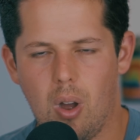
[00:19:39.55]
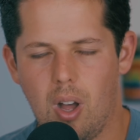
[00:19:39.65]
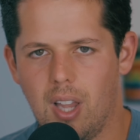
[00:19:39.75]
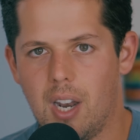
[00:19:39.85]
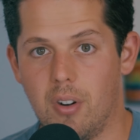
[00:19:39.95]

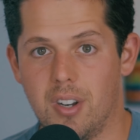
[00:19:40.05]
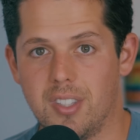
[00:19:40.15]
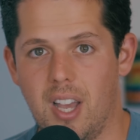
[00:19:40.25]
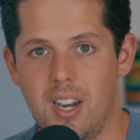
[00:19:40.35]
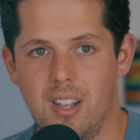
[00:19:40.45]
a lot of our
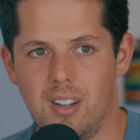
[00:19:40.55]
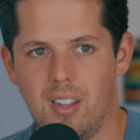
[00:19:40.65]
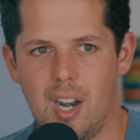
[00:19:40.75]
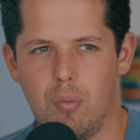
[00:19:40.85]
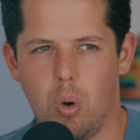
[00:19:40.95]
anxiety and a
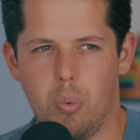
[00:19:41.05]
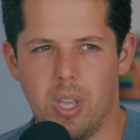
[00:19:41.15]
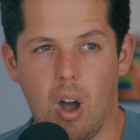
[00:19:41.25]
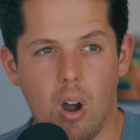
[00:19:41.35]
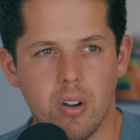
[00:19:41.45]
lot of what
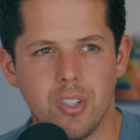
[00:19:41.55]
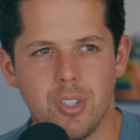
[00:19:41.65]
we are